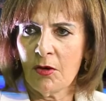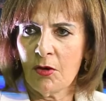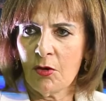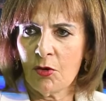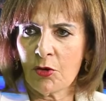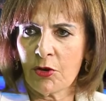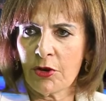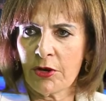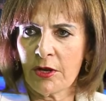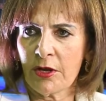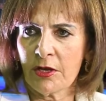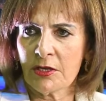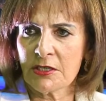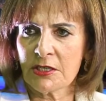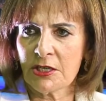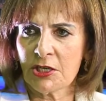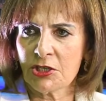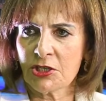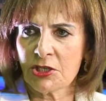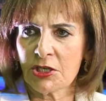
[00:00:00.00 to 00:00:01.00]

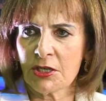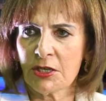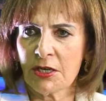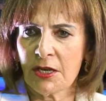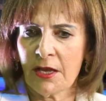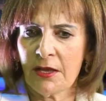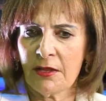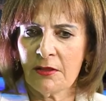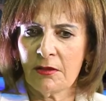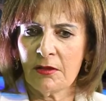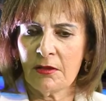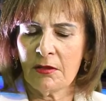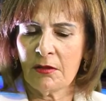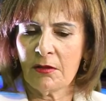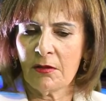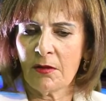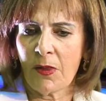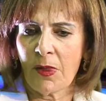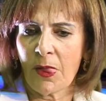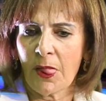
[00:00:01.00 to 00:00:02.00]
organization, and
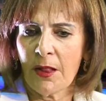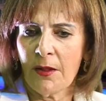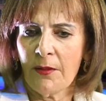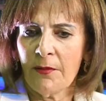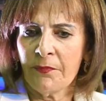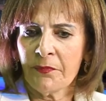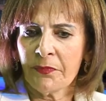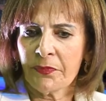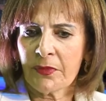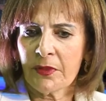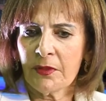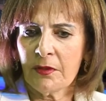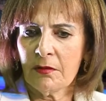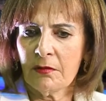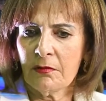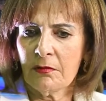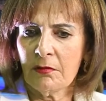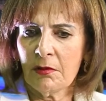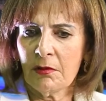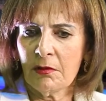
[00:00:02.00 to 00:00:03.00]

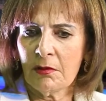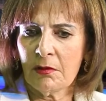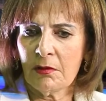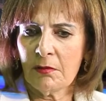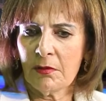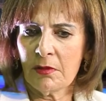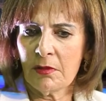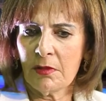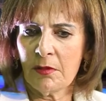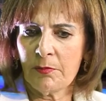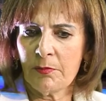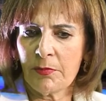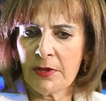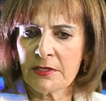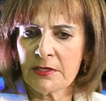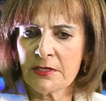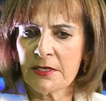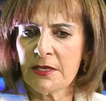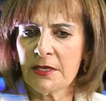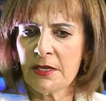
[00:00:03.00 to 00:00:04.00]
the
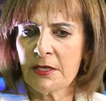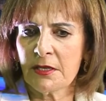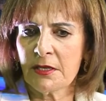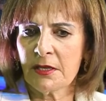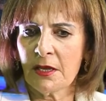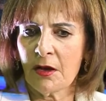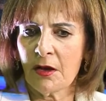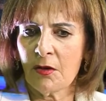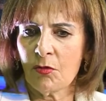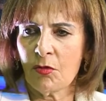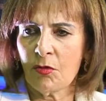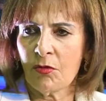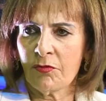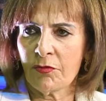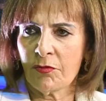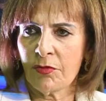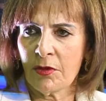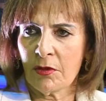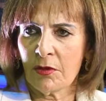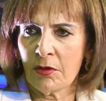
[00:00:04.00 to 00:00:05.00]
president now
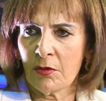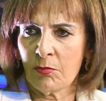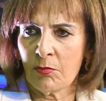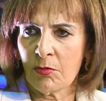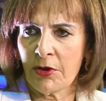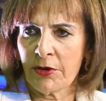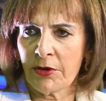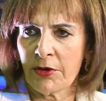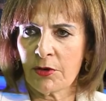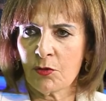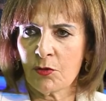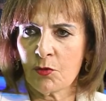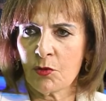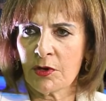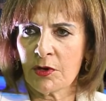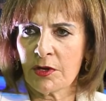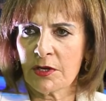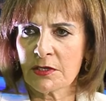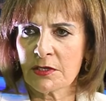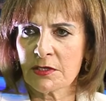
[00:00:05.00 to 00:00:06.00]
of the migrant
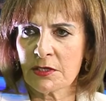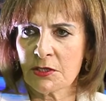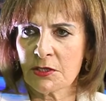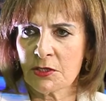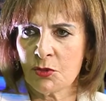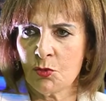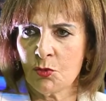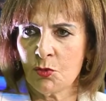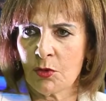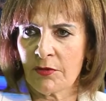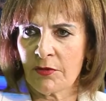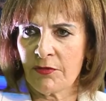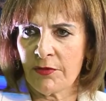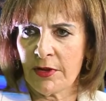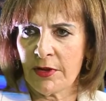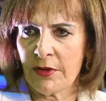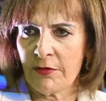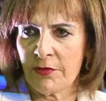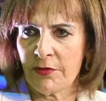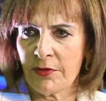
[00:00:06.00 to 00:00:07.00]
workers is Noura
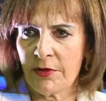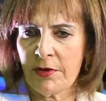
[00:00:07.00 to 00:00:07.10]
Fleif.